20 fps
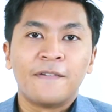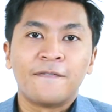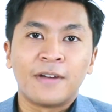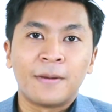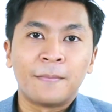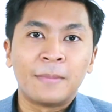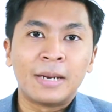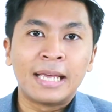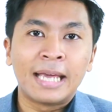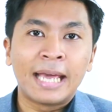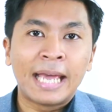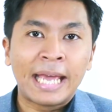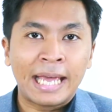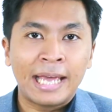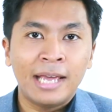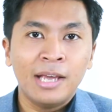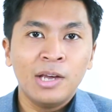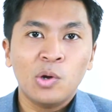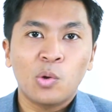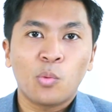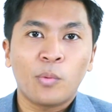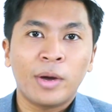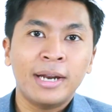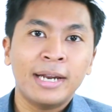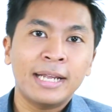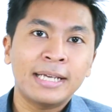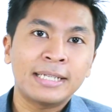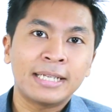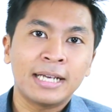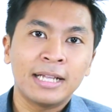family A, when
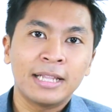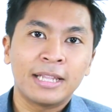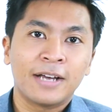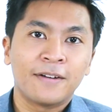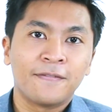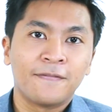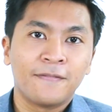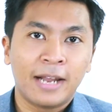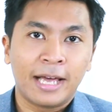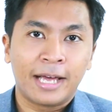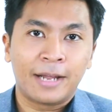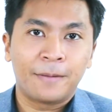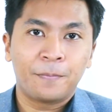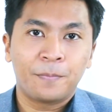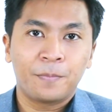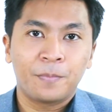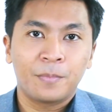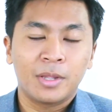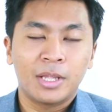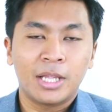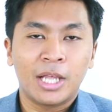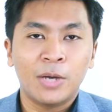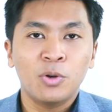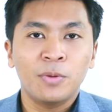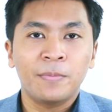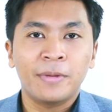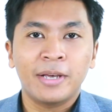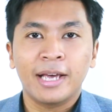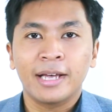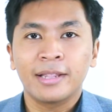they sell their flat, they
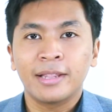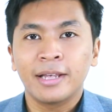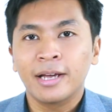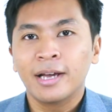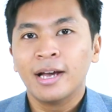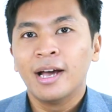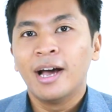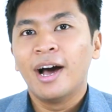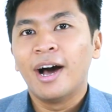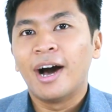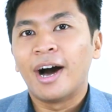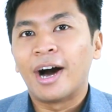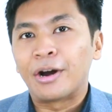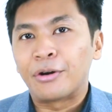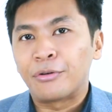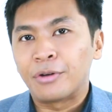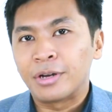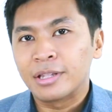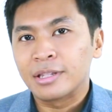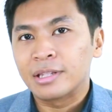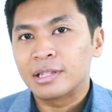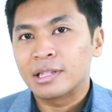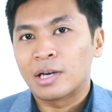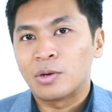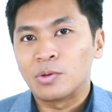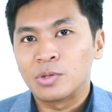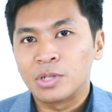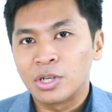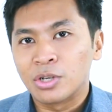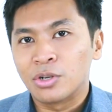would be getting
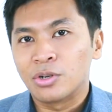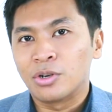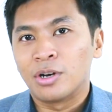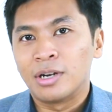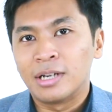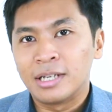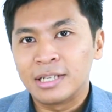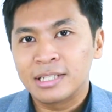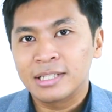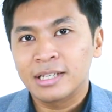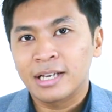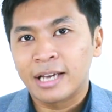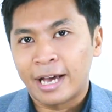$100,000